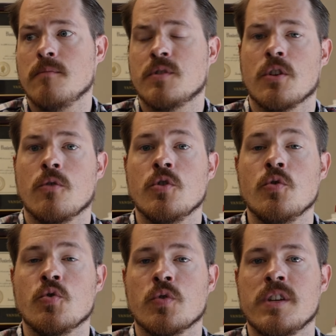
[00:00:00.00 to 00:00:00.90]
So
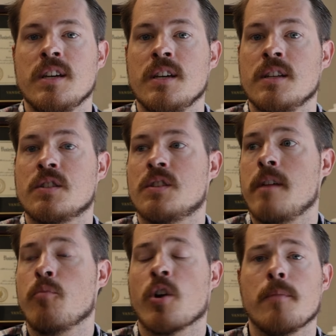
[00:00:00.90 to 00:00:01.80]
usually
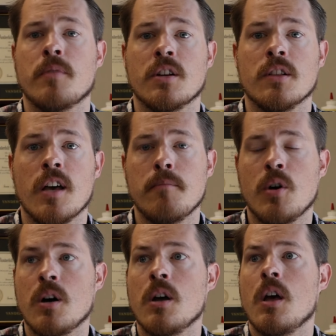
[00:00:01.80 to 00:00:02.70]
they bring up a
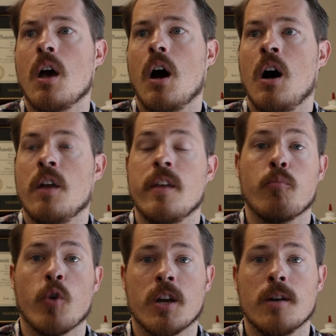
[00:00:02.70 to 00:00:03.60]
dilemma, they
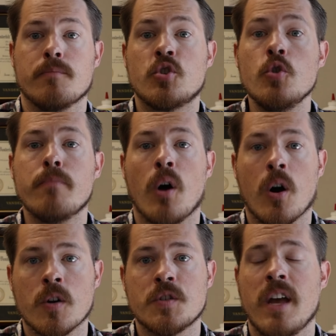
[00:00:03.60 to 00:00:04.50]
bring up two
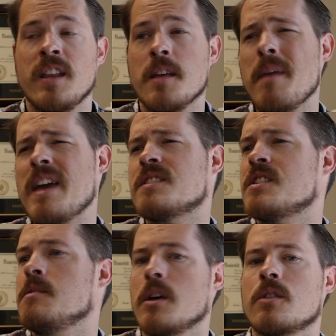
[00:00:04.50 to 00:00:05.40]
parts, and they make it
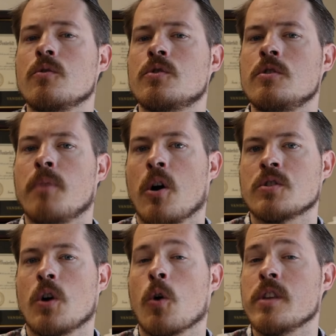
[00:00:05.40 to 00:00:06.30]
seem like those two
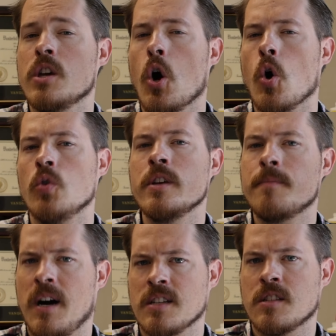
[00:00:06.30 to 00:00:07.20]
parts are the only
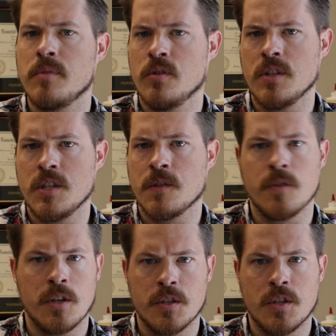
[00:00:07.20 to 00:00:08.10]
possibilities
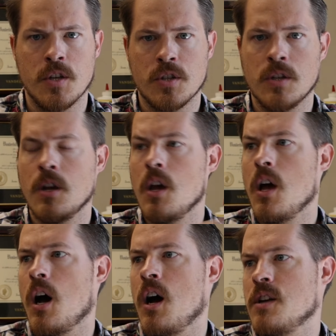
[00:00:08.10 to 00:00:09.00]
for the decision.
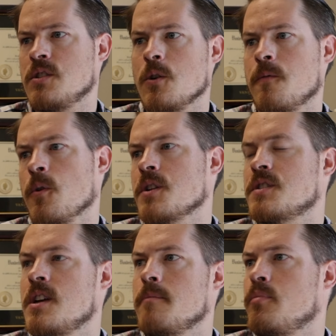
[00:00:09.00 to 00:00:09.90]
So for
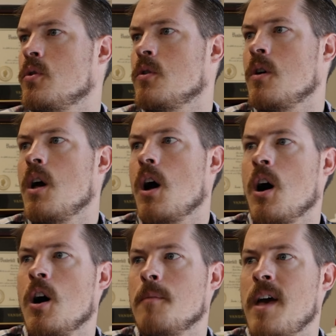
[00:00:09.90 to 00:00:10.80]
example,
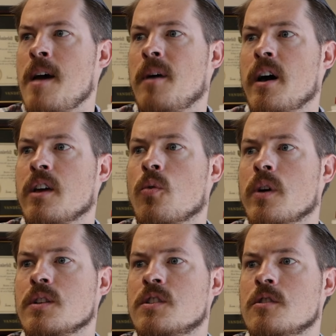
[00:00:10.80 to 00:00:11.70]
am I
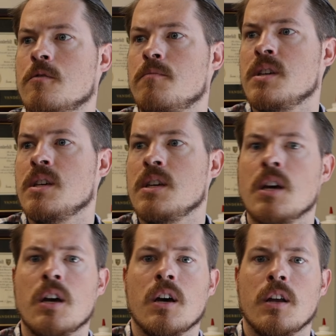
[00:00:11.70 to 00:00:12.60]
going to be
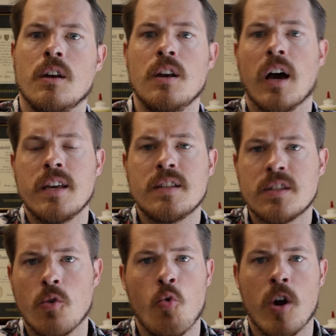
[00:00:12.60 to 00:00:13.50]

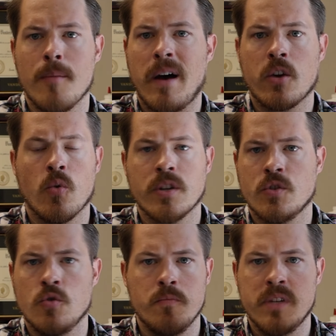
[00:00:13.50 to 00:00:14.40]
nice or am I going
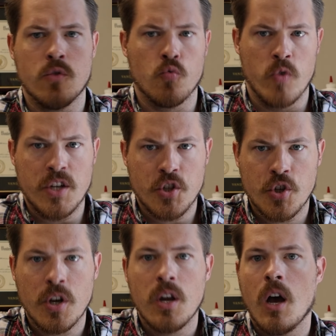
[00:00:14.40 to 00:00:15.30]
to be rich?